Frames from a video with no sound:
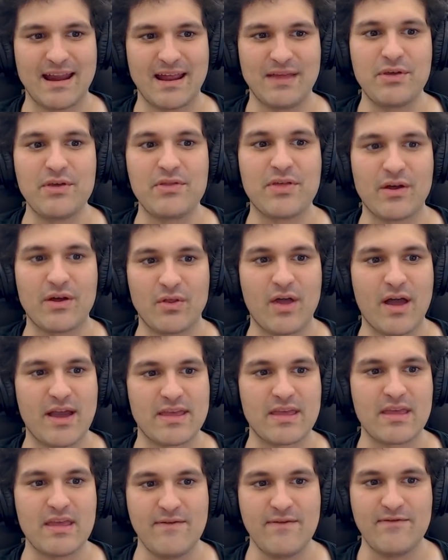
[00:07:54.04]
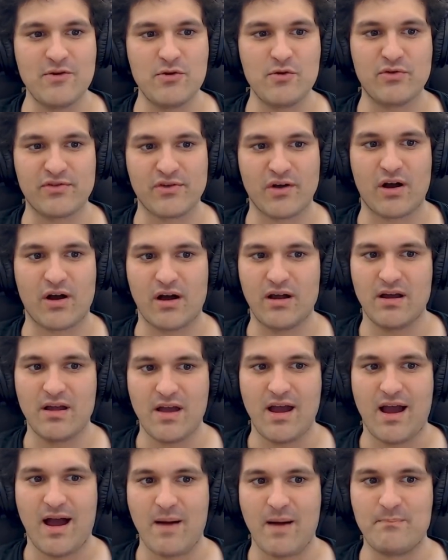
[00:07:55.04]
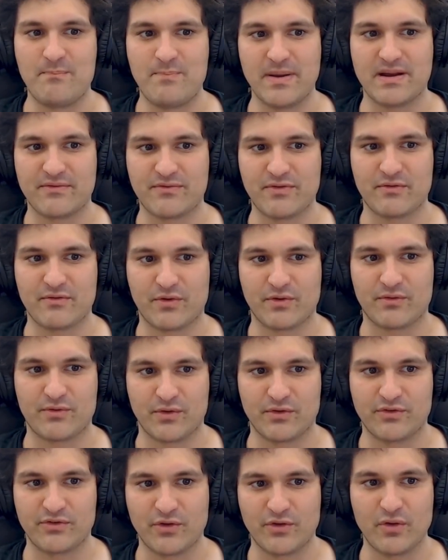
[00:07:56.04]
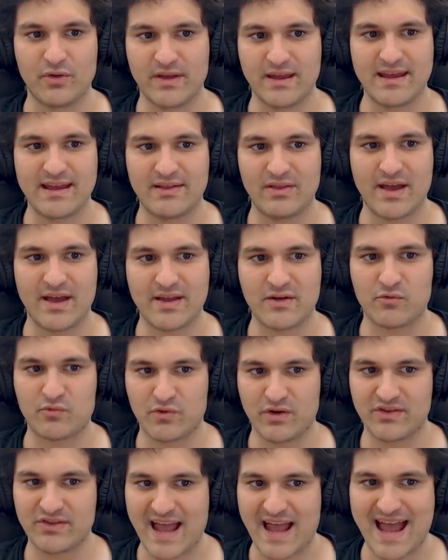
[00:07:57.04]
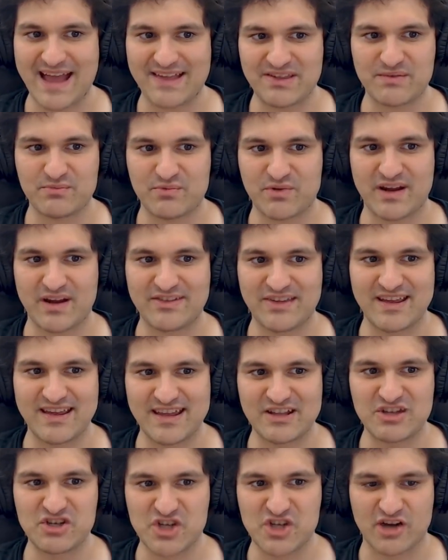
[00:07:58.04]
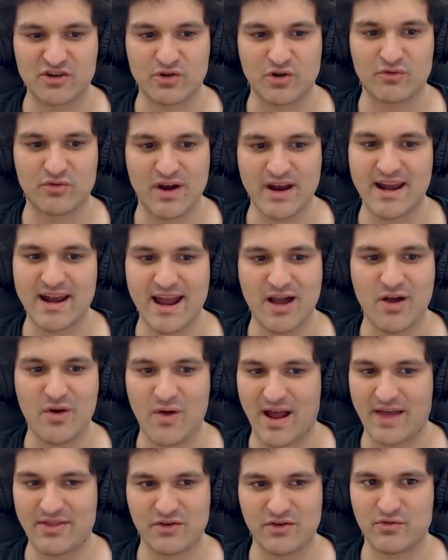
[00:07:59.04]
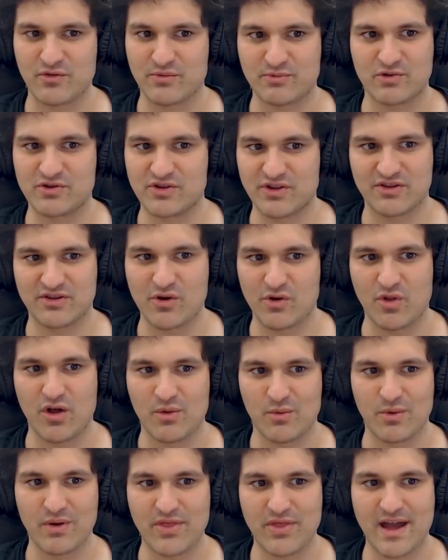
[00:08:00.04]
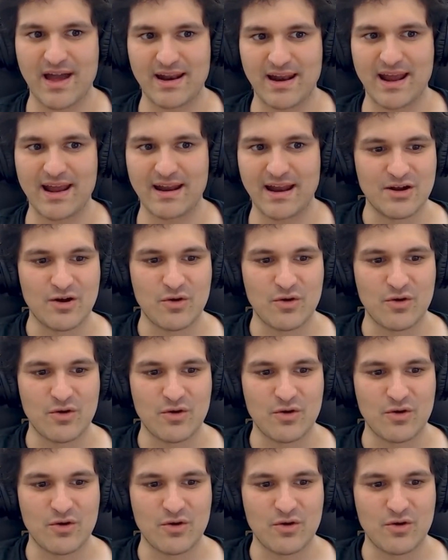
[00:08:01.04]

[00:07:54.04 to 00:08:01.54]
And I think that like, if you saw a bit of a reversal in like risk asset pricing in general right now, I think crypto just go along with that.